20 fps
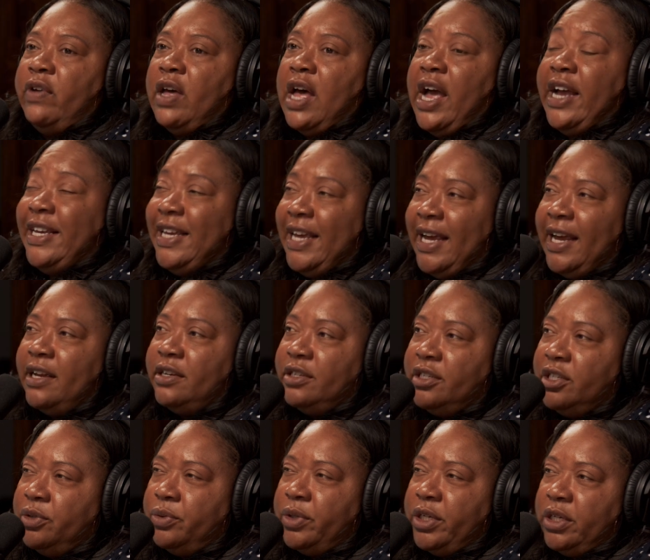I can't
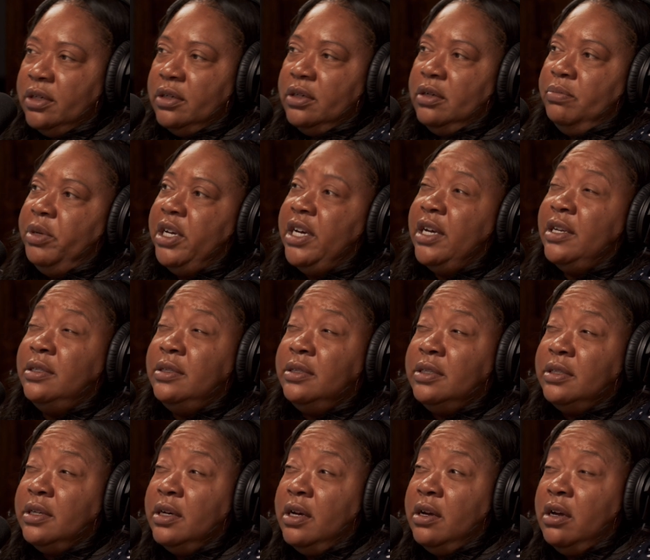do it
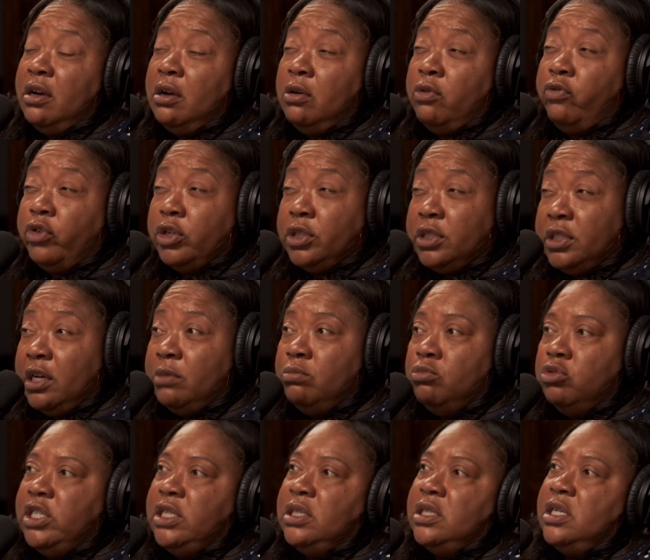because for some
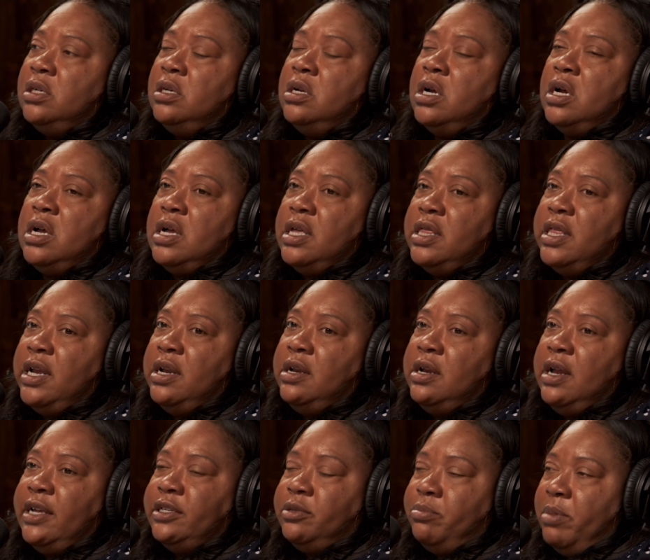reason, then
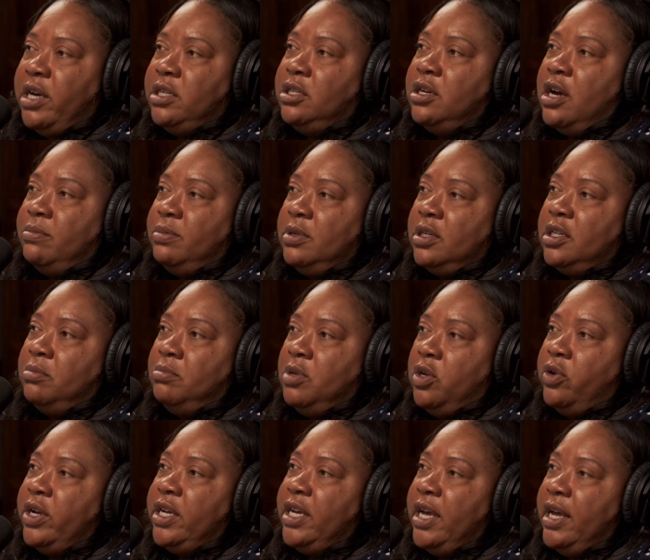it's my job to
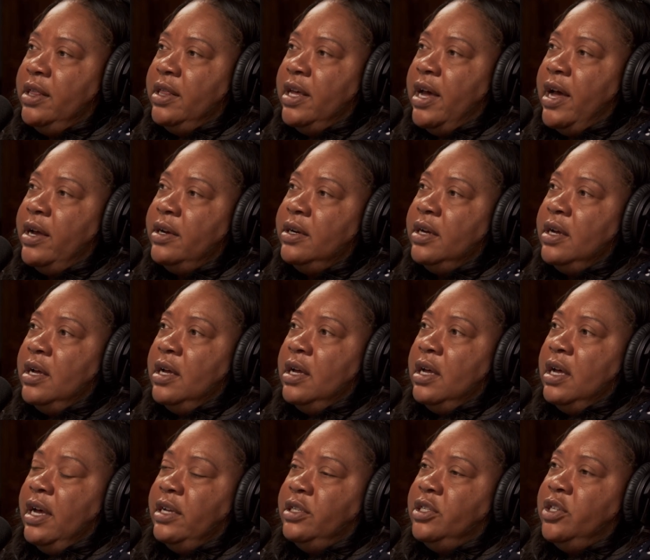communicate that.
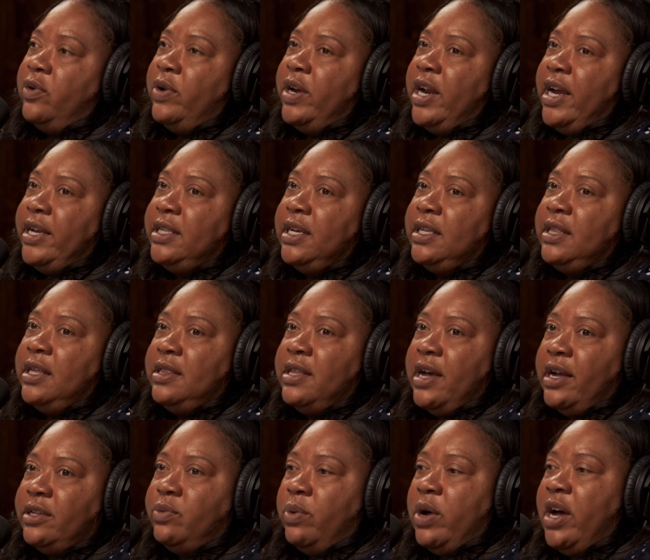And I think that
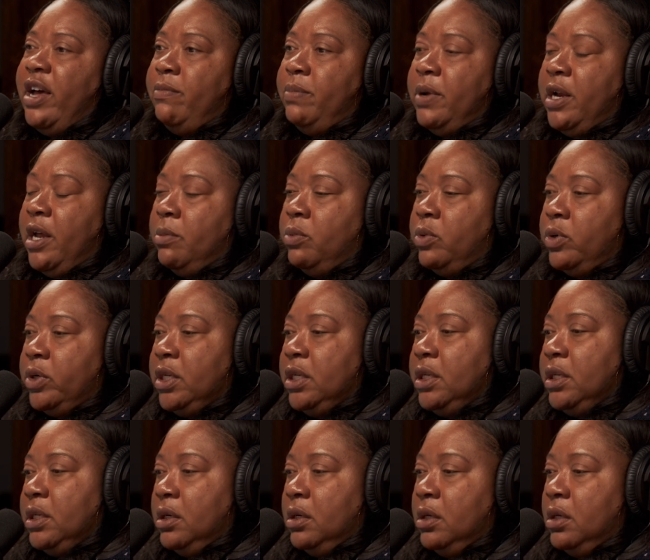that's why I've been able
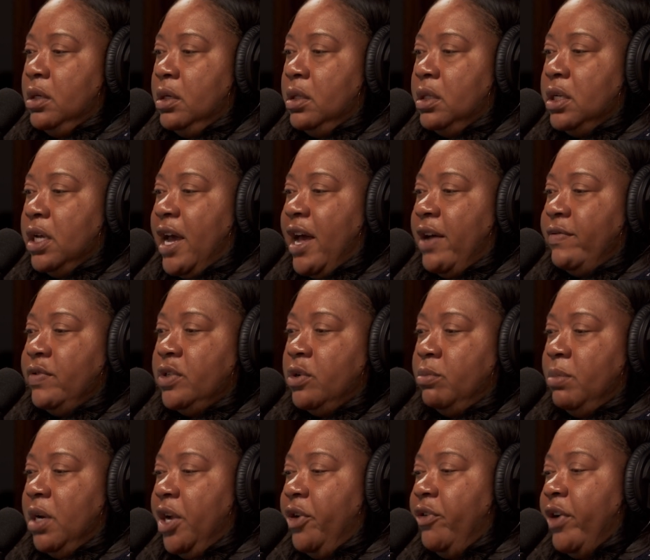to have so
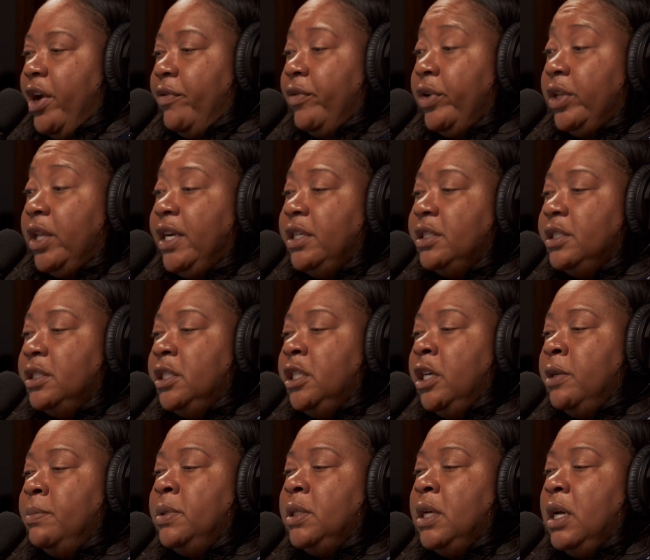many great
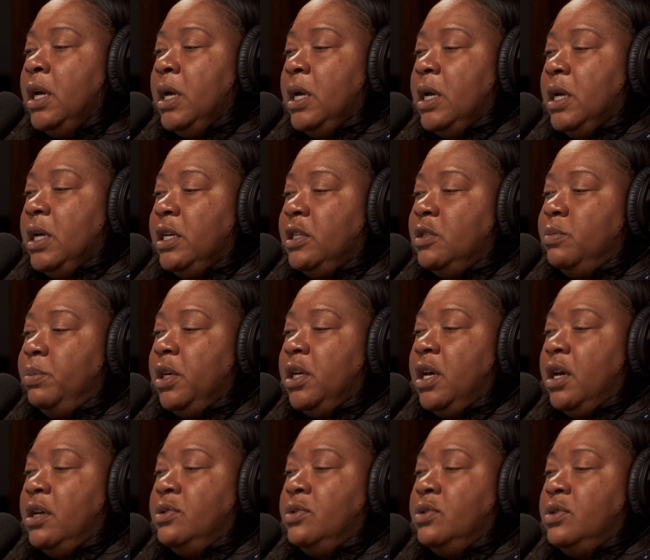relationships, is
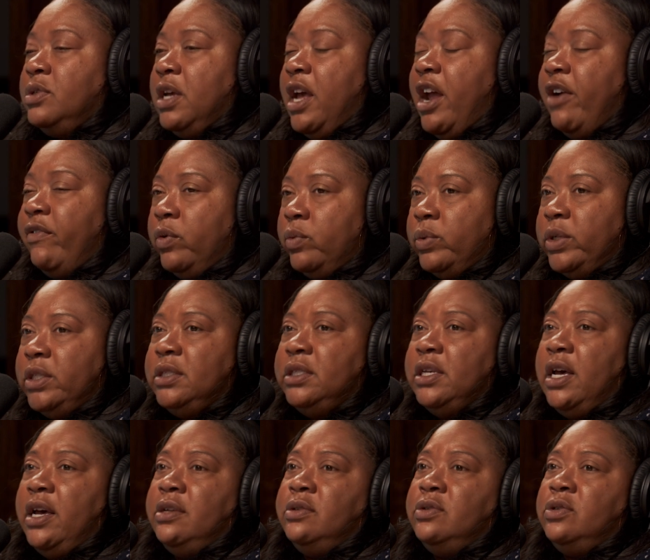because everyone
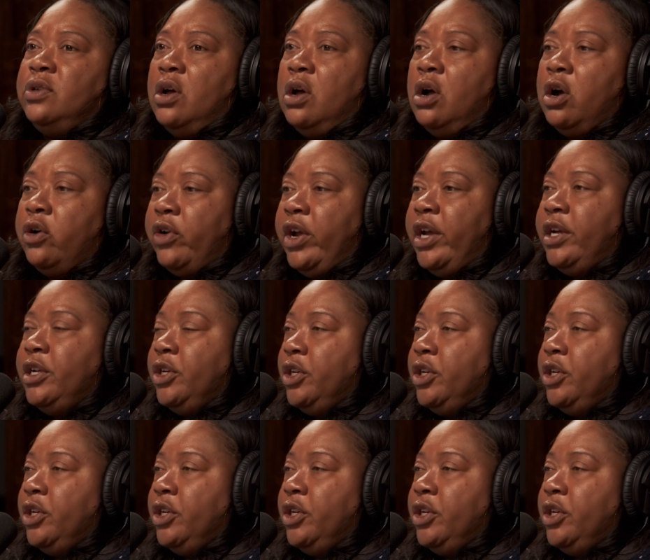says, all right,